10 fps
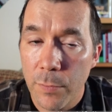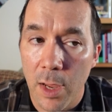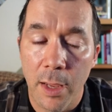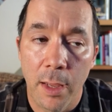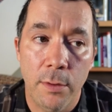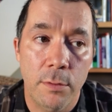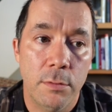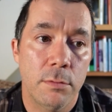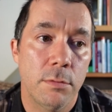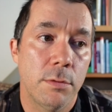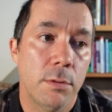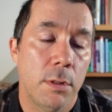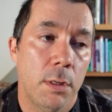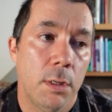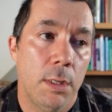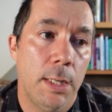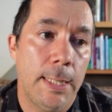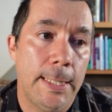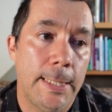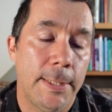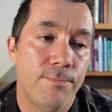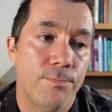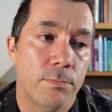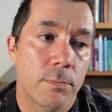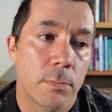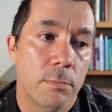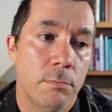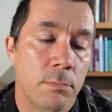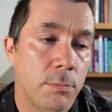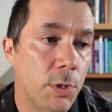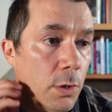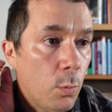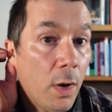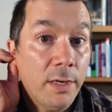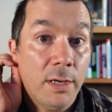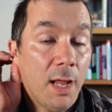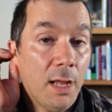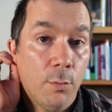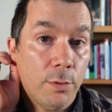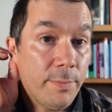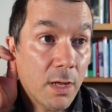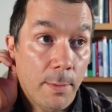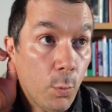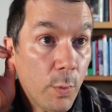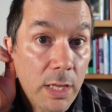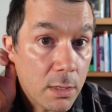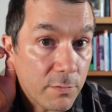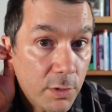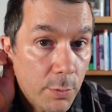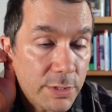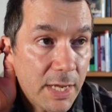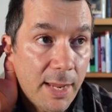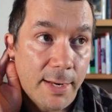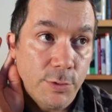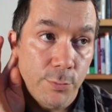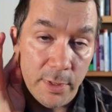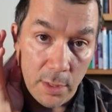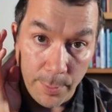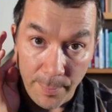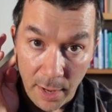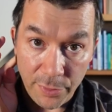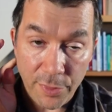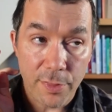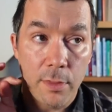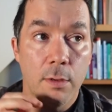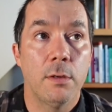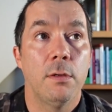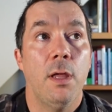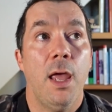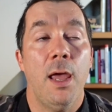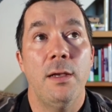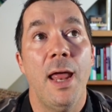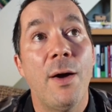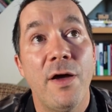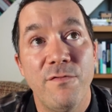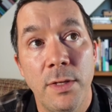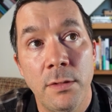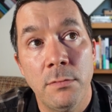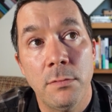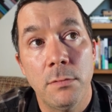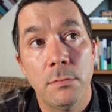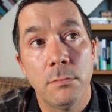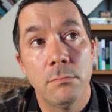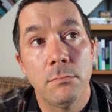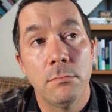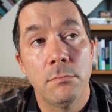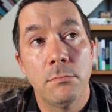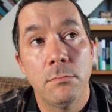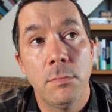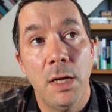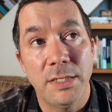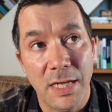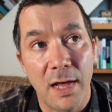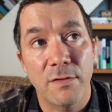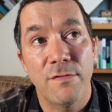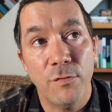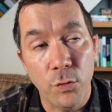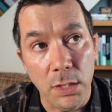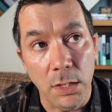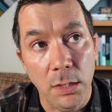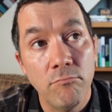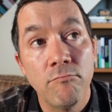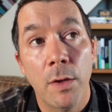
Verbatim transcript: And you know, one day would become a week of no attacks, would become a month. And now I've been attack-free